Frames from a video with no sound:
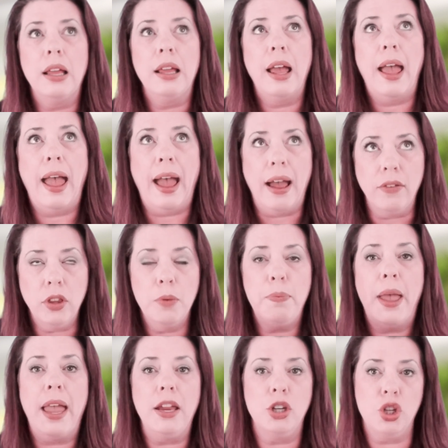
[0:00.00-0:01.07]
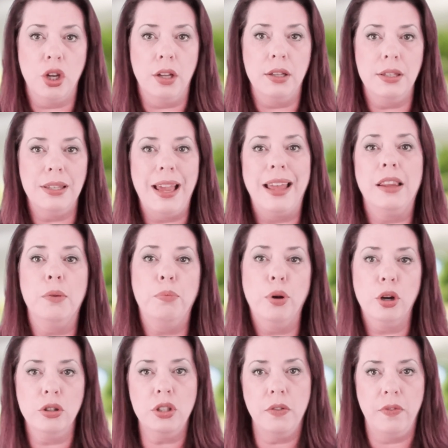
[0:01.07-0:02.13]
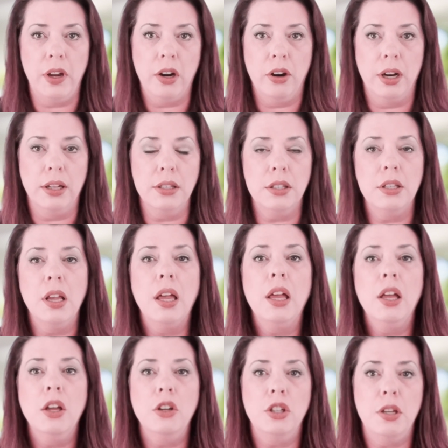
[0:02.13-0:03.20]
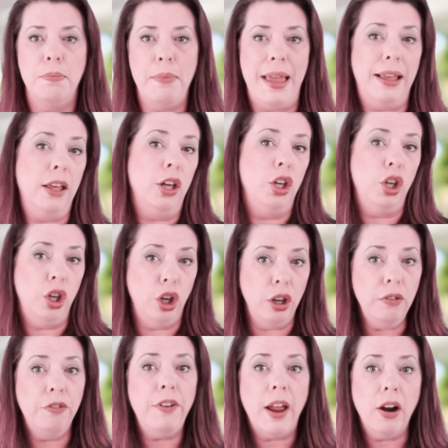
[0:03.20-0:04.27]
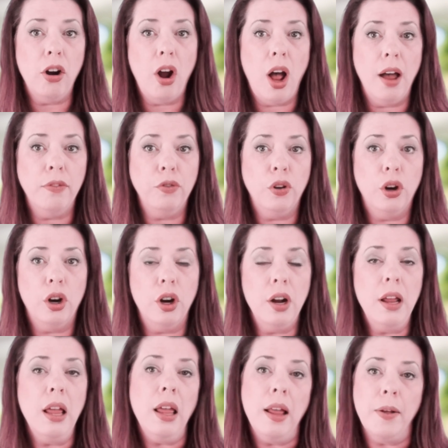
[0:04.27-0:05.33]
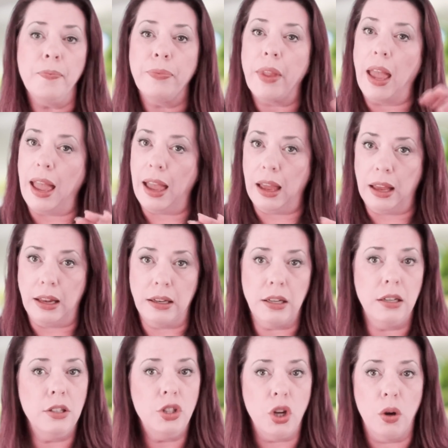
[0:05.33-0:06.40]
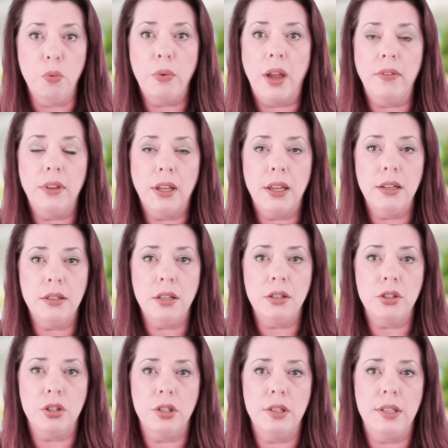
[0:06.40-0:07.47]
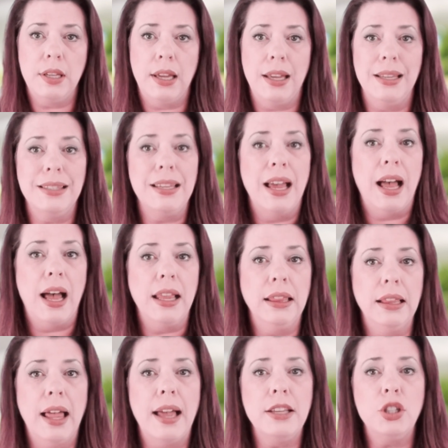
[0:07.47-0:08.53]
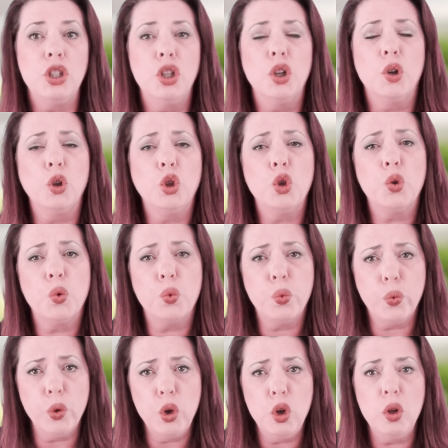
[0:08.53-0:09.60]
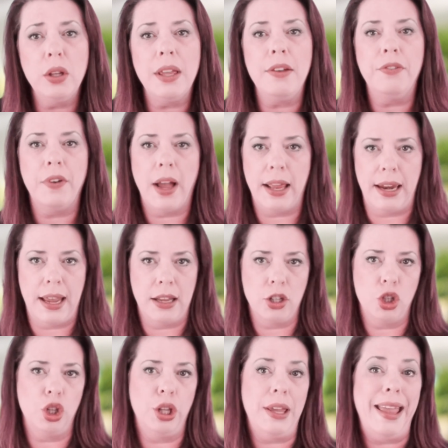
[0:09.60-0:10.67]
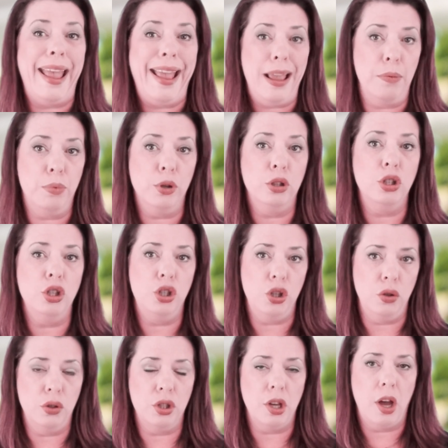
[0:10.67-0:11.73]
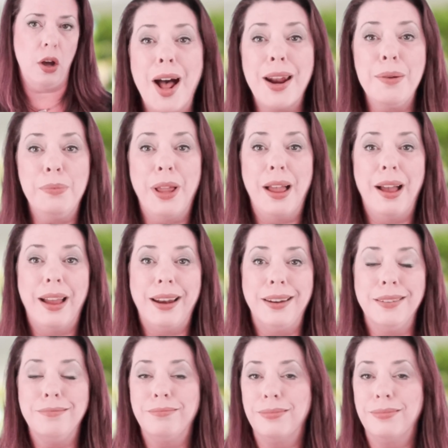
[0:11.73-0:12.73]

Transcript: have the patience and the perseverance to make a good, fair offer, and don't waive the contingencies unless you're truly financially able to do so. Bottom line,